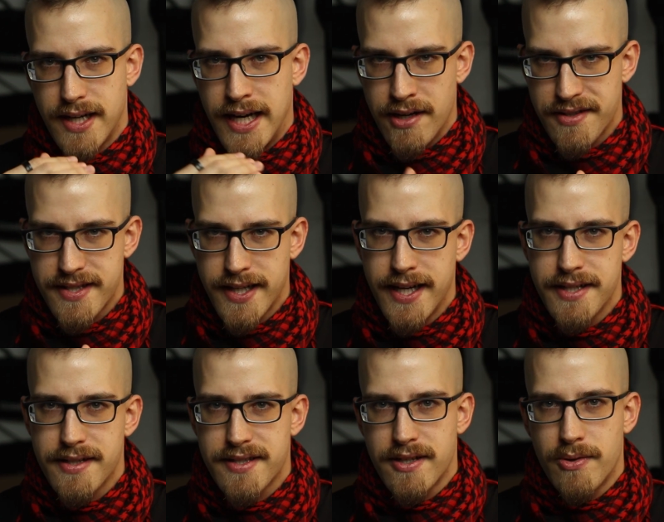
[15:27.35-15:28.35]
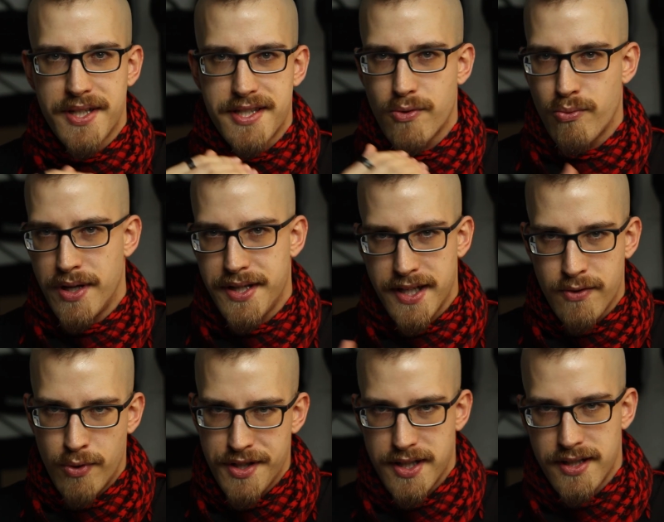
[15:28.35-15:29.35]
outside, so it's wind and
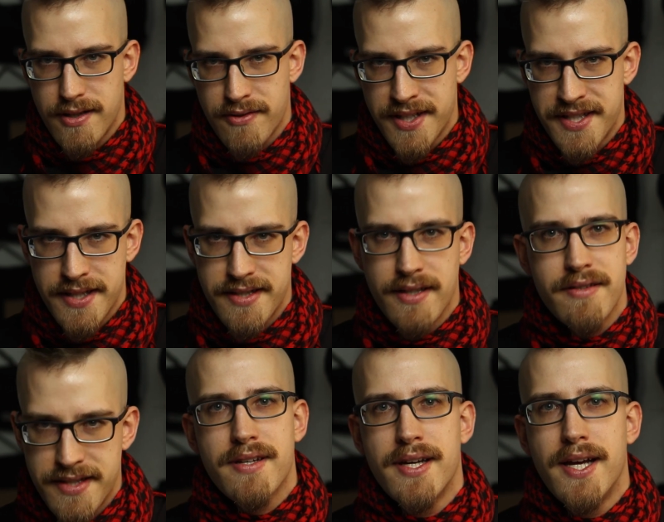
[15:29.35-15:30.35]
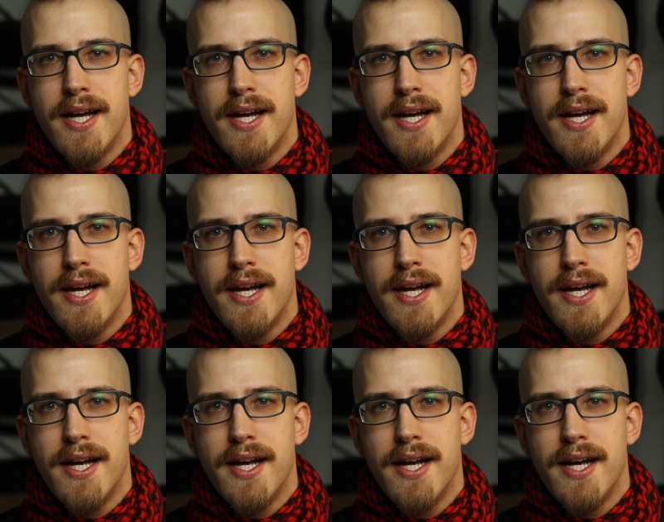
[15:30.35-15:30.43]
water resistant.